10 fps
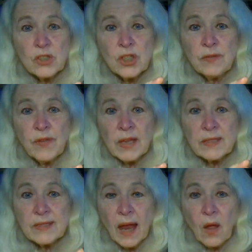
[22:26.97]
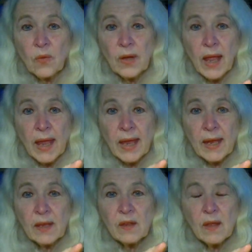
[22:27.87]
she faced down
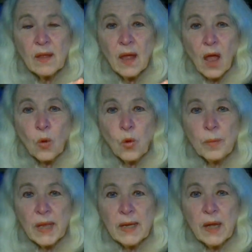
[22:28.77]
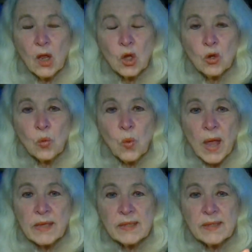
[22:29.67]
a woman who
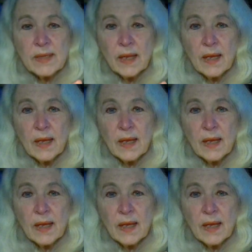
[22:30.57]
was